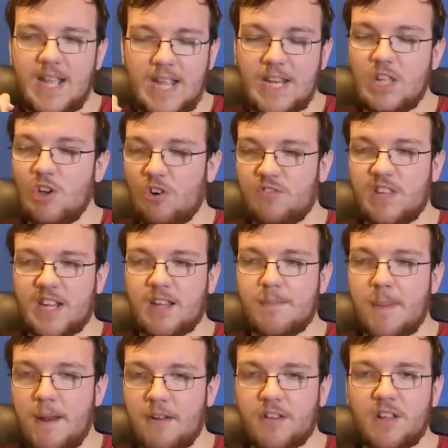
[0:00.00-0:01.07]
idiotic
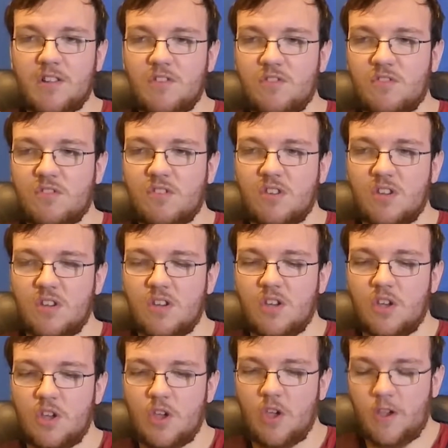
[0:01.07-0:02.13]
Americans
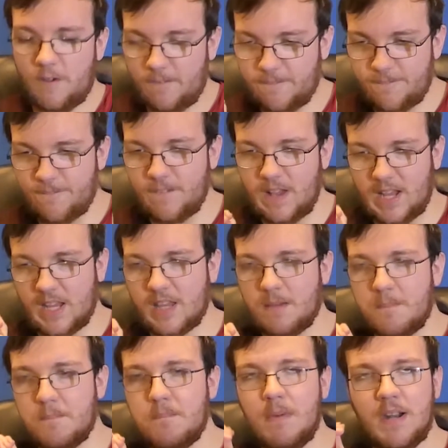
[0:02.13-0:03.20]
who think
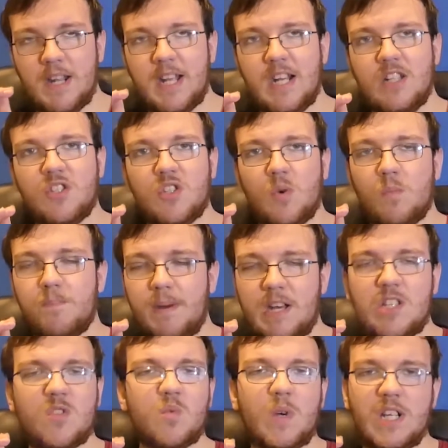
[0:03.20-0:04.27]
money is the
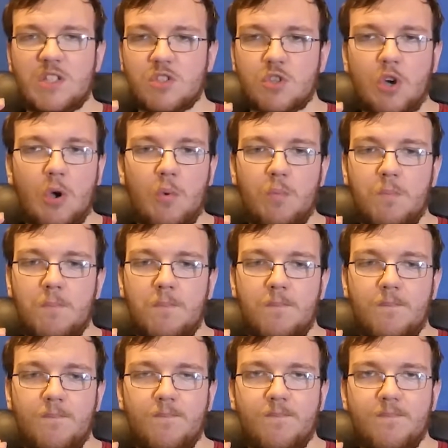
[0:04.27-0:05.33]
best way to go,
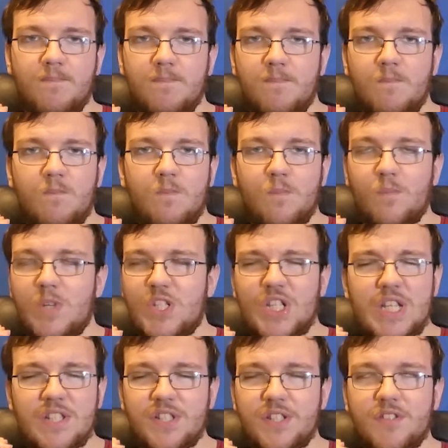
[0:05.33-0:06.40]
which it
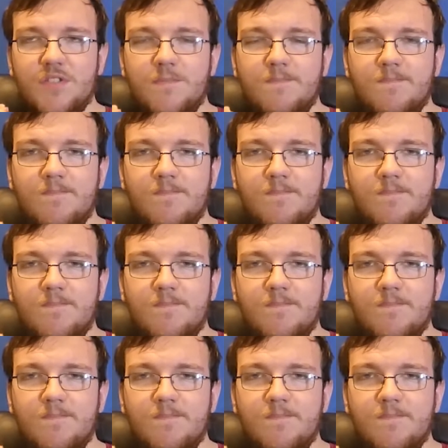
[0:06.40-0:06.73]
isn't.